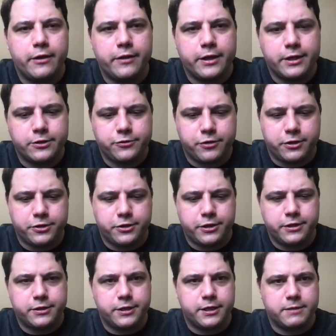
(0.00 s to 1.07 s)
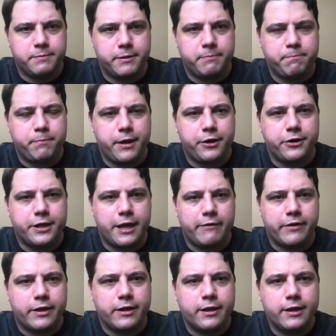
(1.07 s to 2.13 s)
they structure these things, but better to have
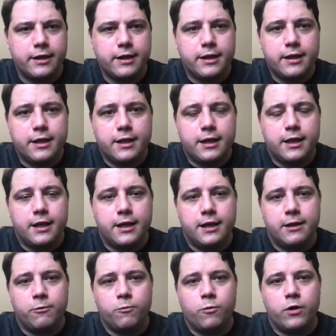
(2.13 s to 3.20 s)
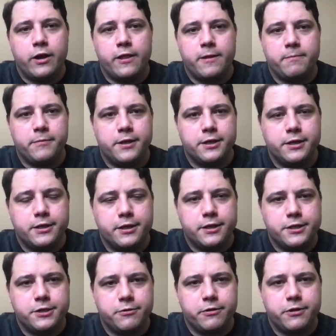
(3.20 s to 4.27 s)
it one of them
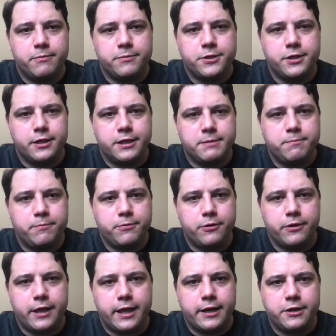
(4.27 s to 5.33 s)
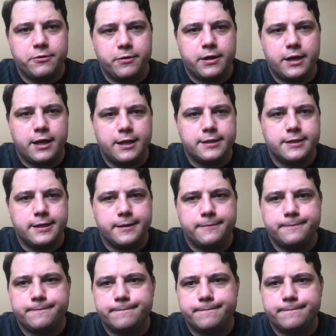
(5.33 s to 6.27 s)
than two of them. So let's pull that into a constant.